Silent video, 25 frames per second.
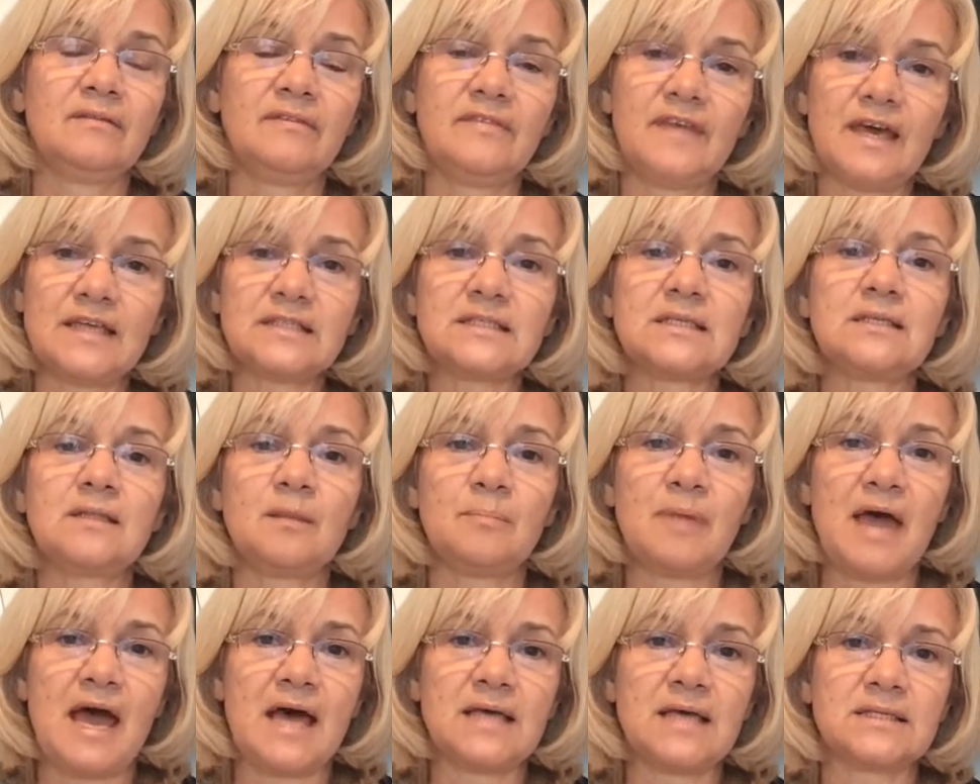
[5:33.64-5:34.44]
that's in
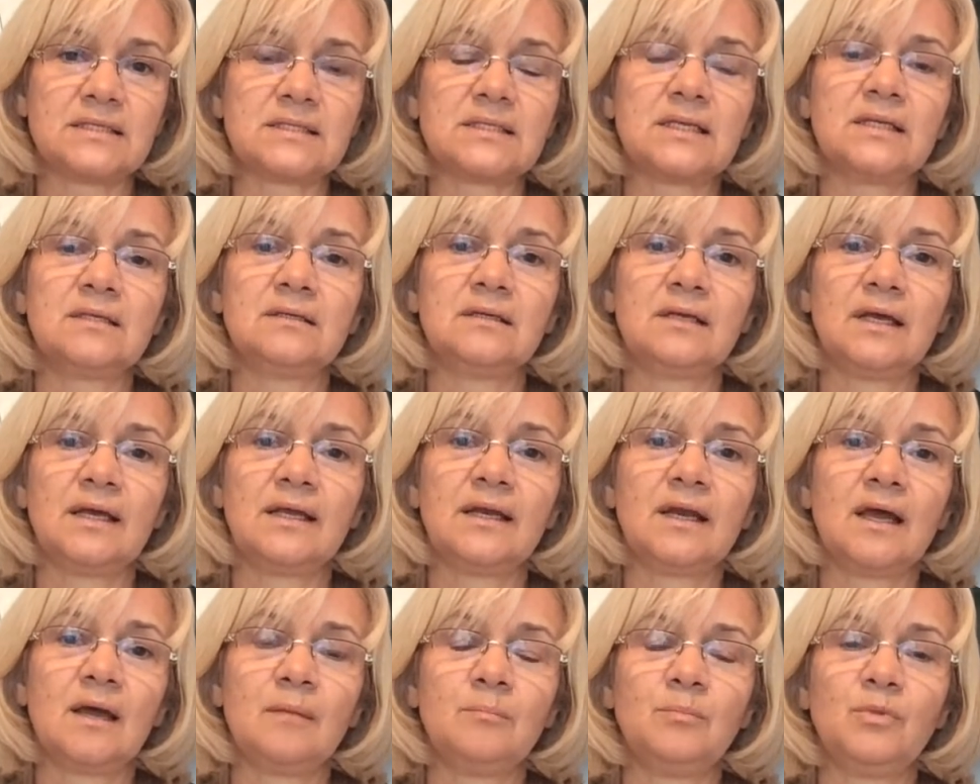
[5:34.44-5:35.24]
the past, and
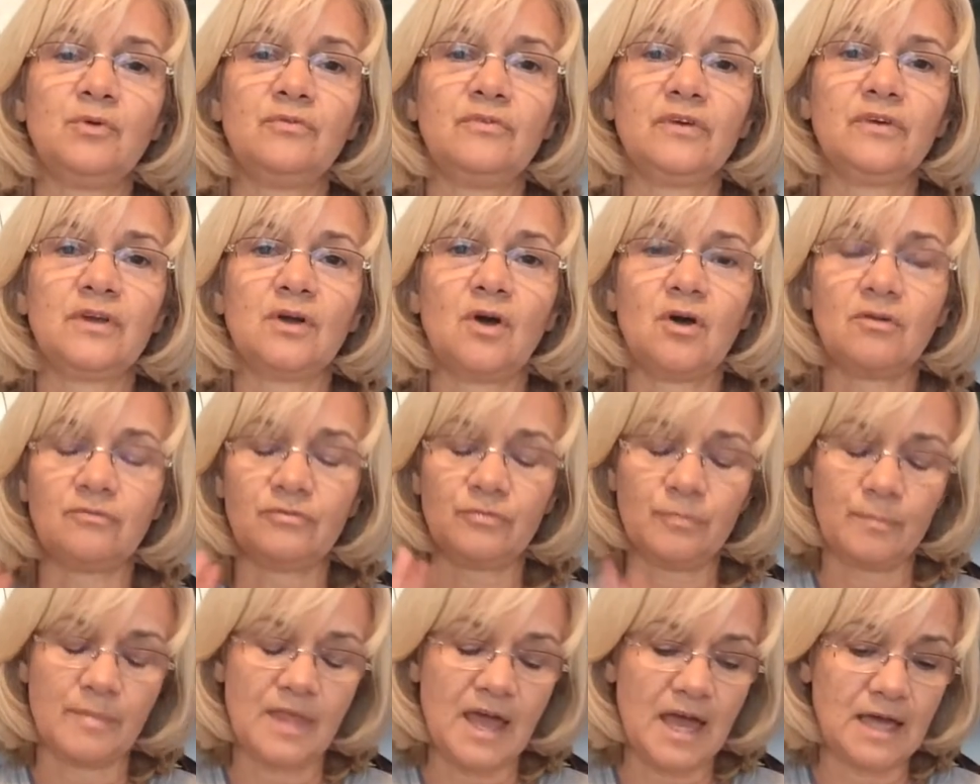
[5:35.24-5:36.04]
and I'm moving on
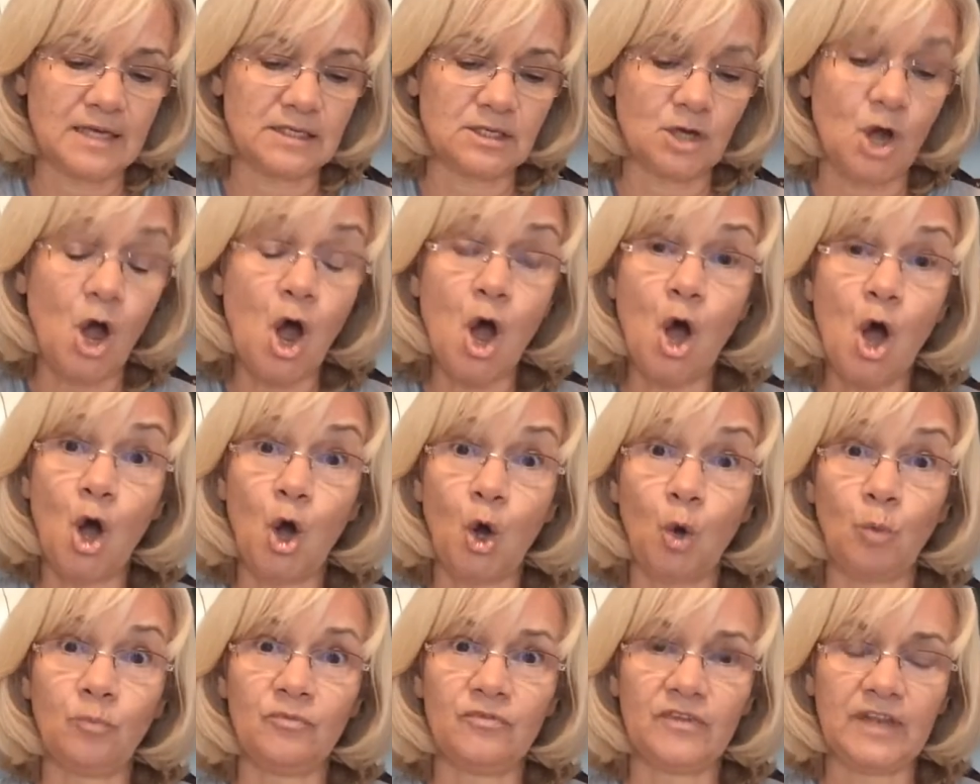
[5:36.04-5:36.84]
from that
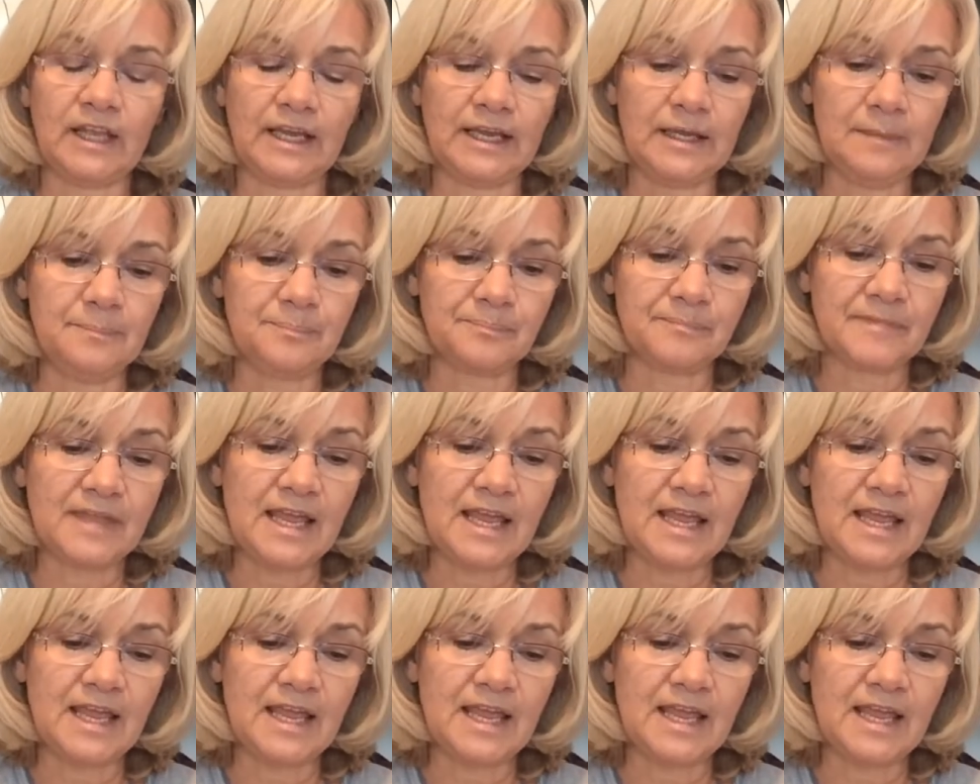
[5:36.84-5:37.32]
hopefully.